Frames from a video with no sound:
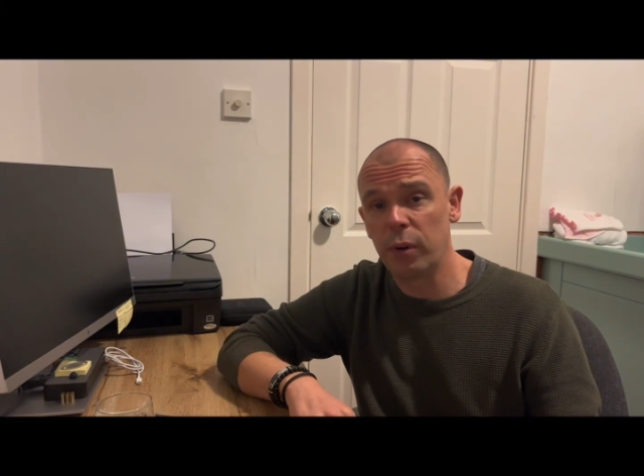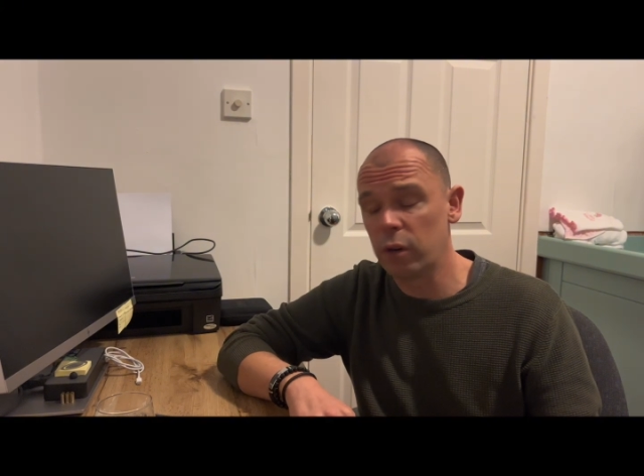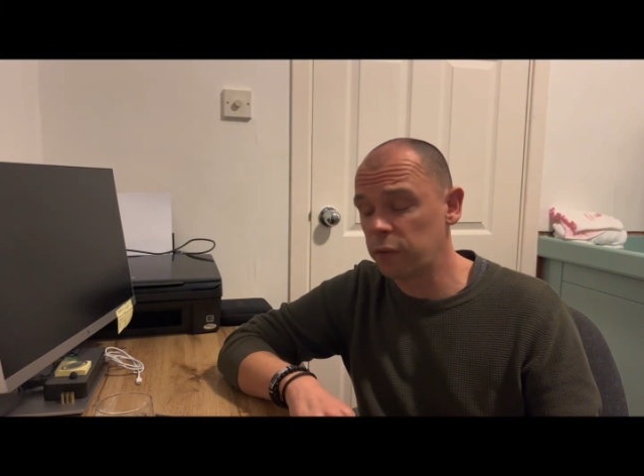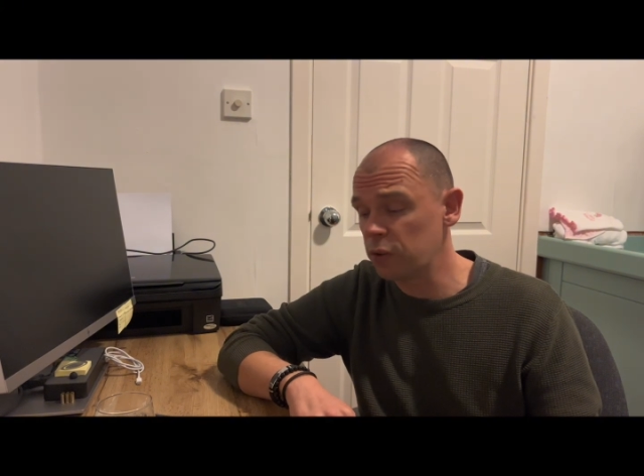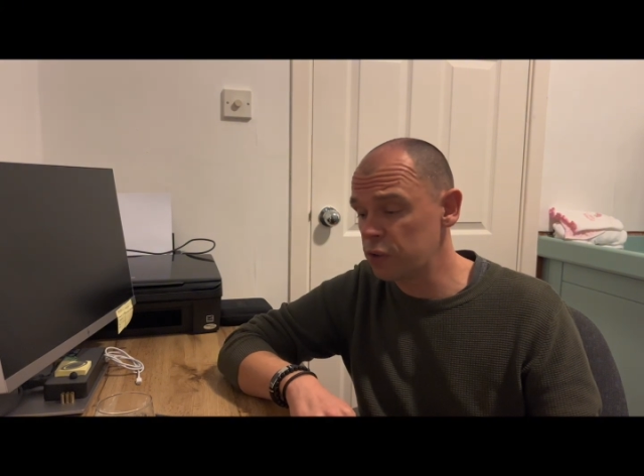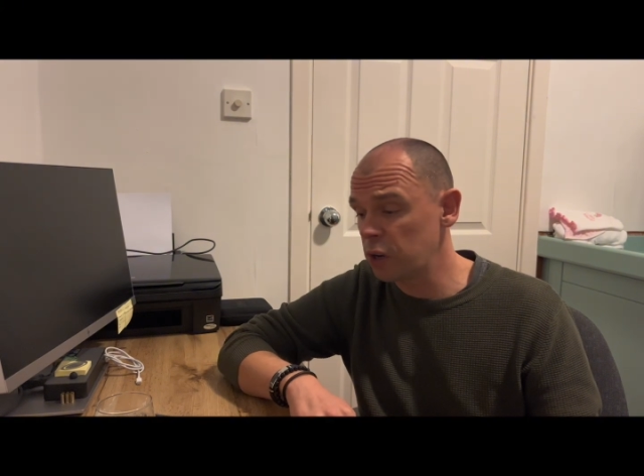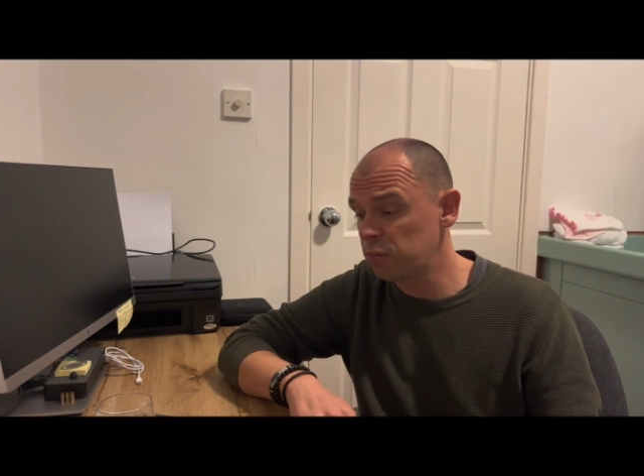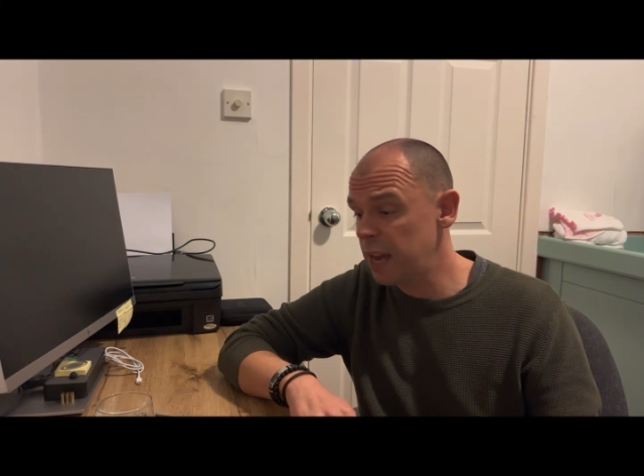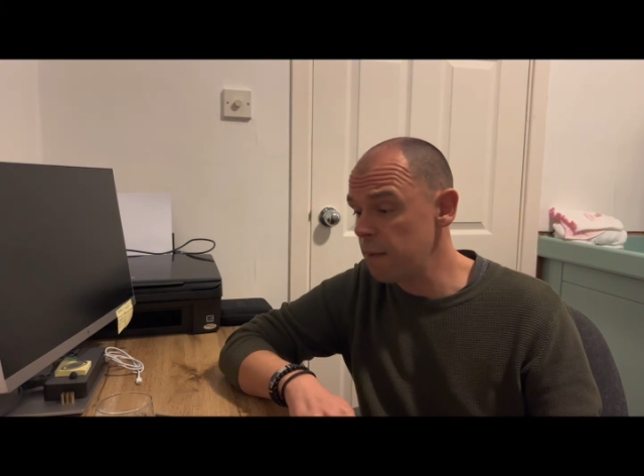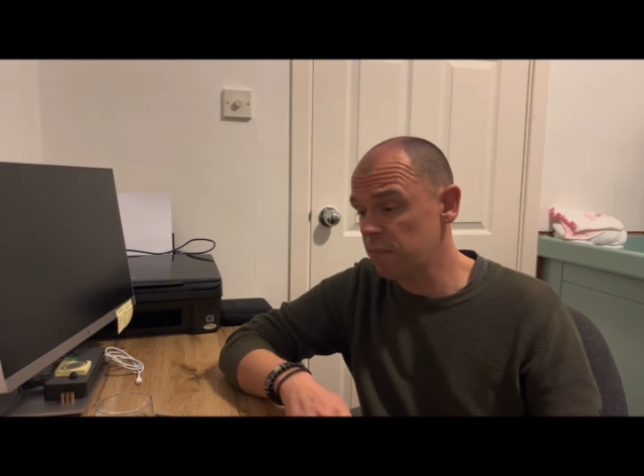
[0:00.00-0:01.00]
beautiful.
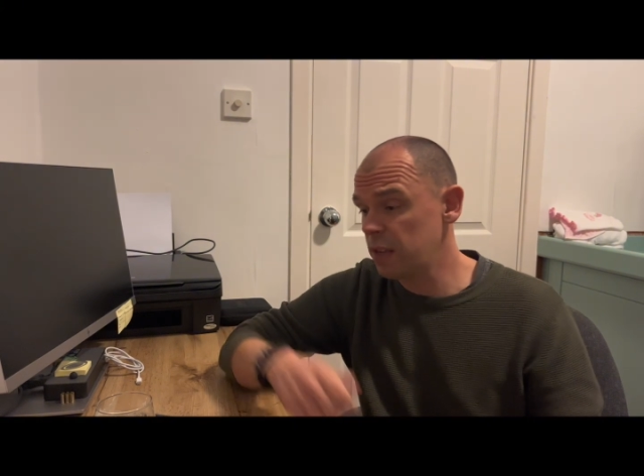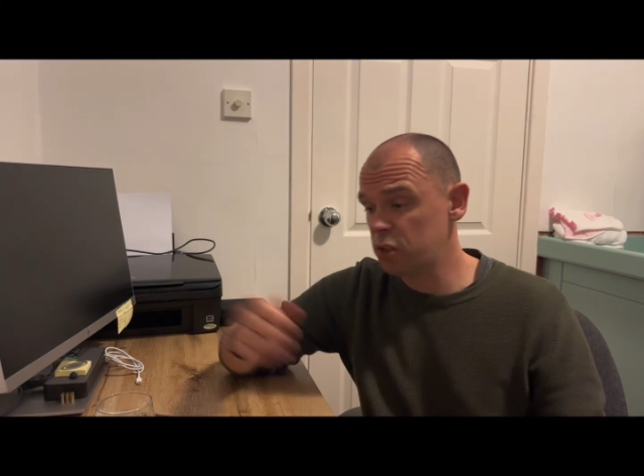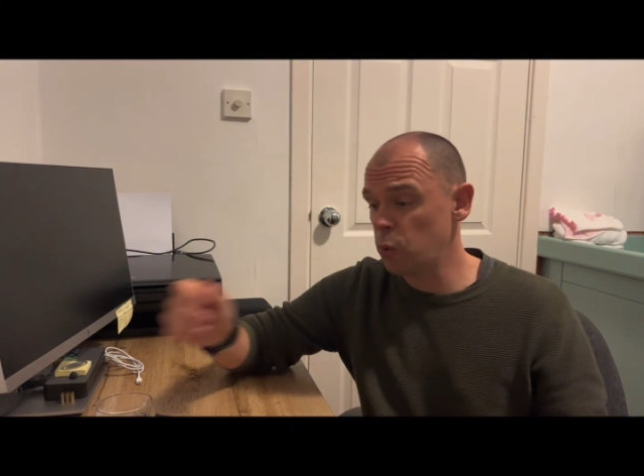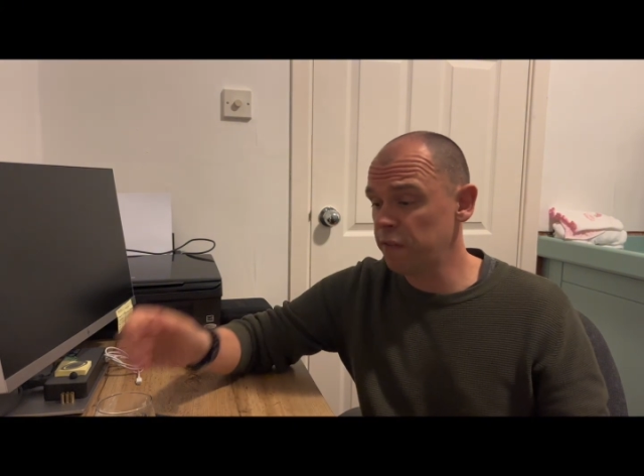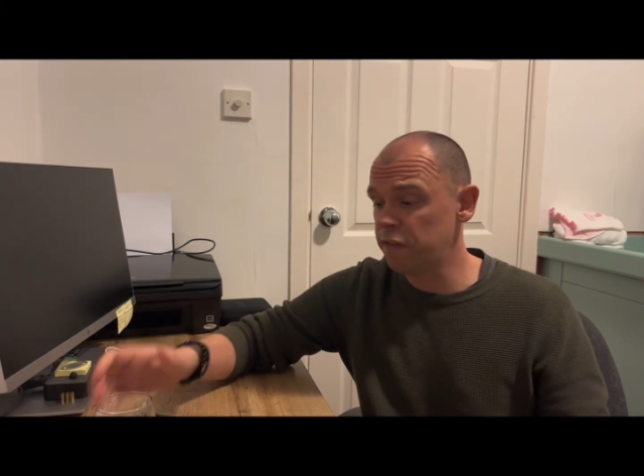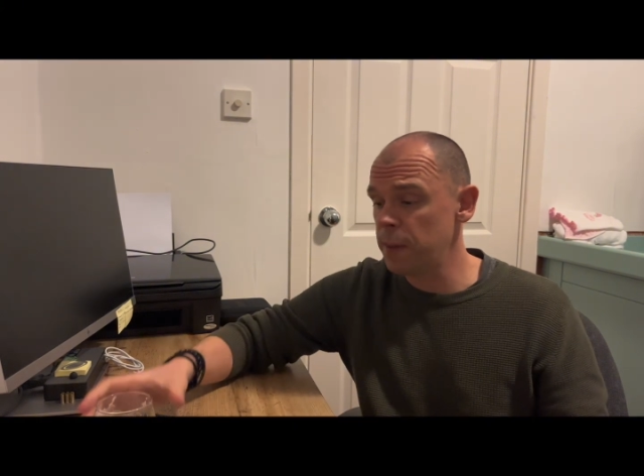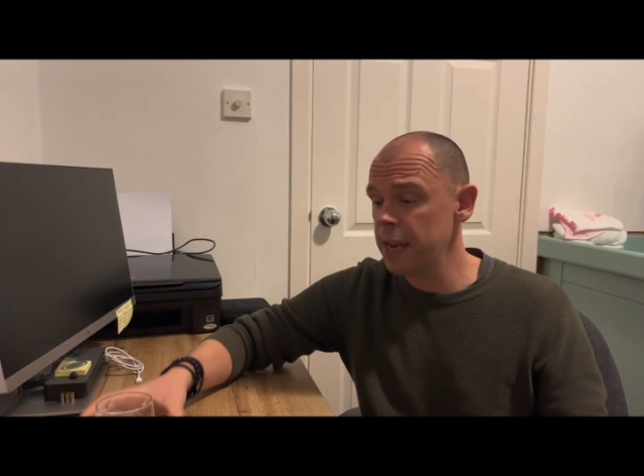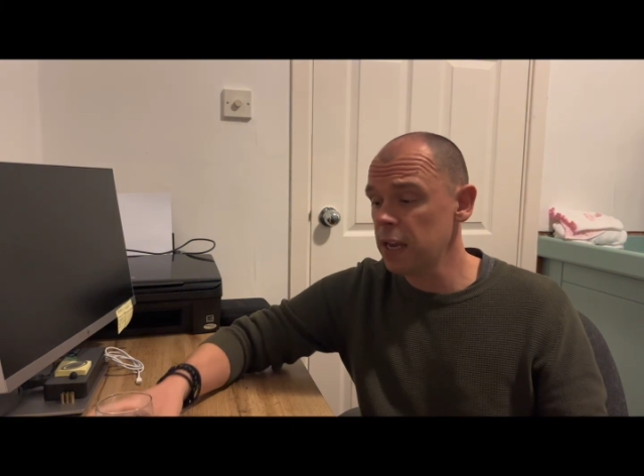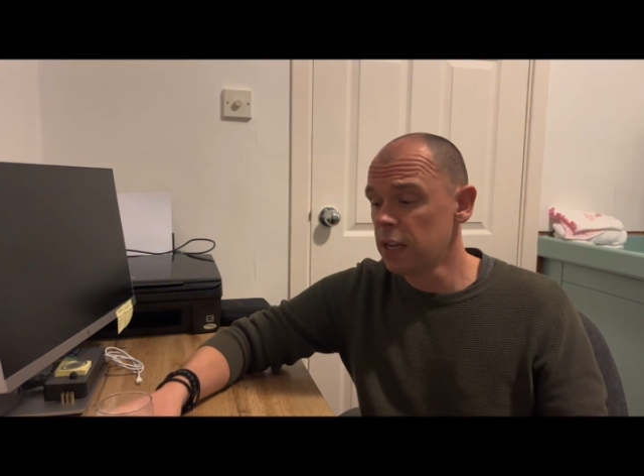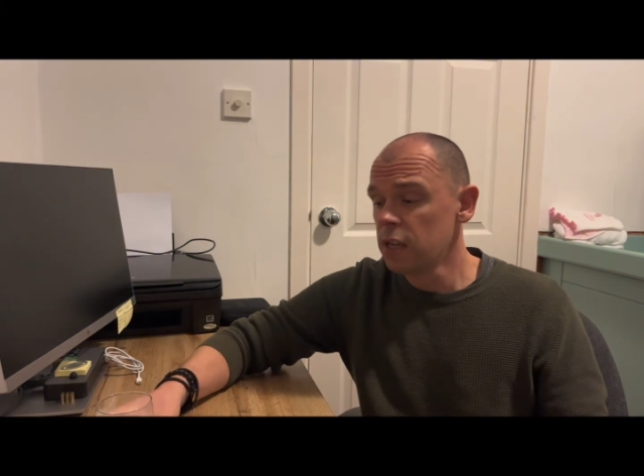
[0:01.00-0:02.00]
So yeah, it's a win for
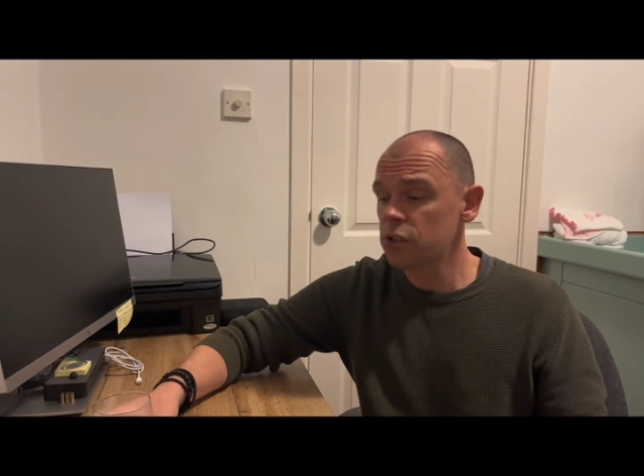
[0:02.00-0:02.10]
me.